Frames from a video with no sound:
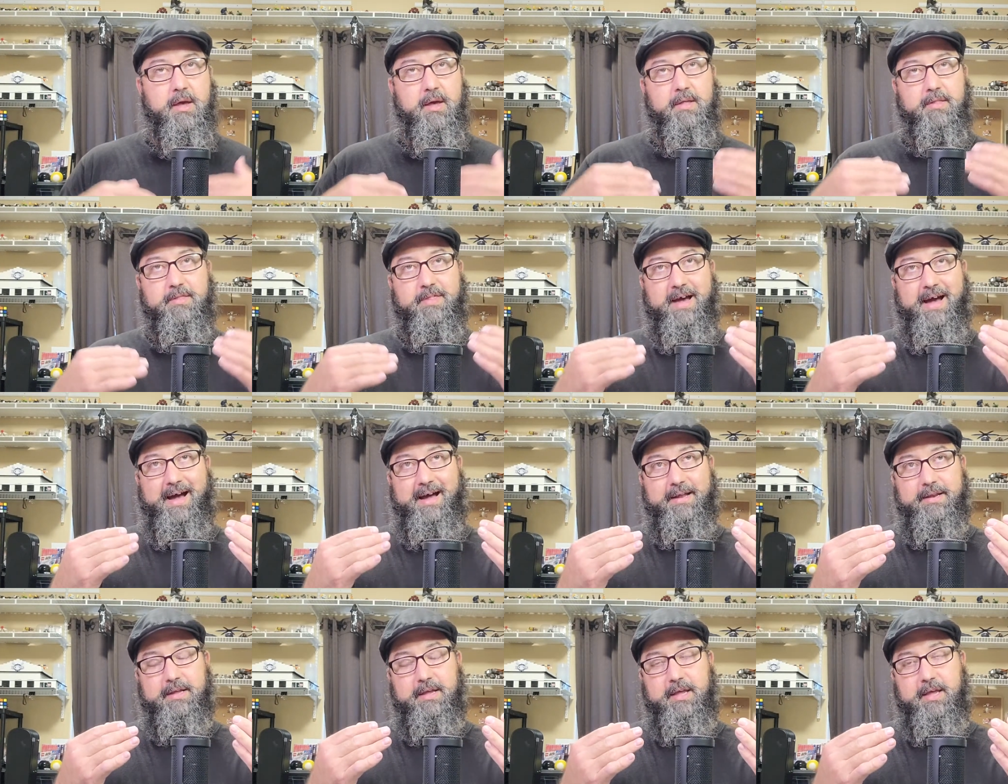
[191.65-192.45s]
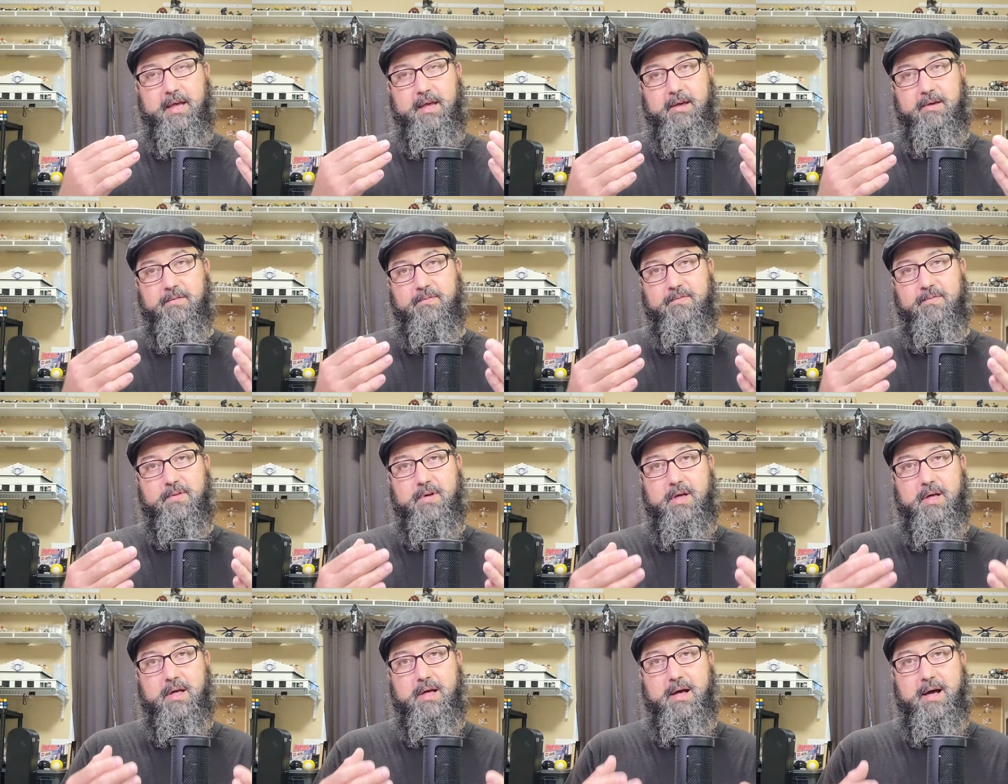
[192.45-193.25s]
that if
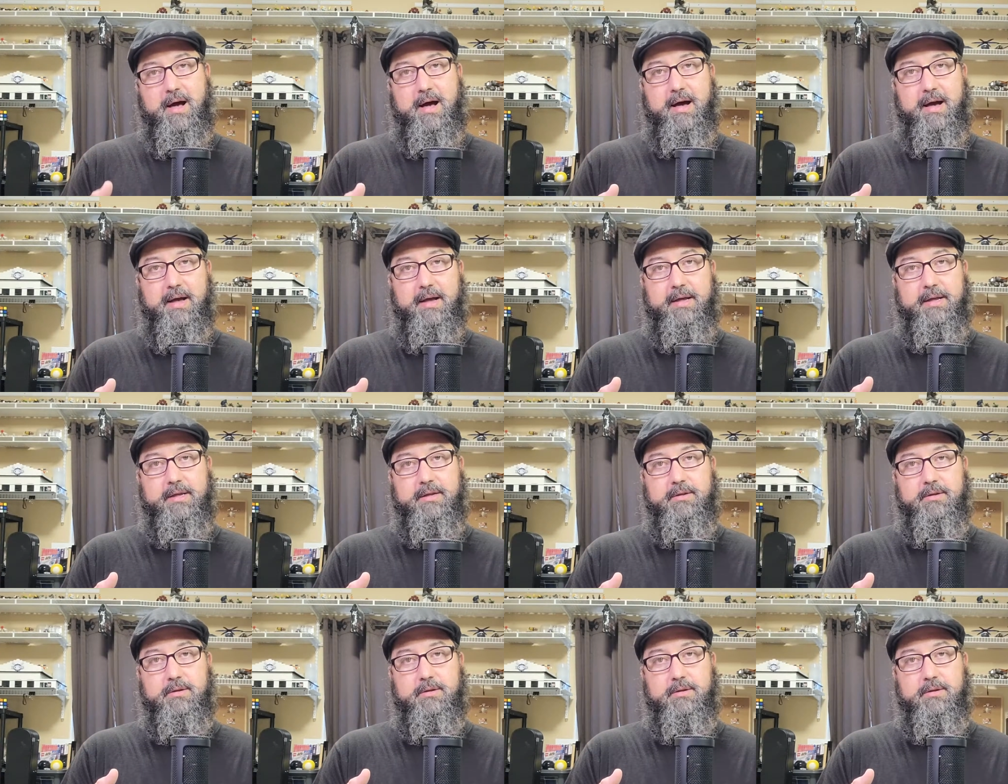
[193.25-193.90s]
I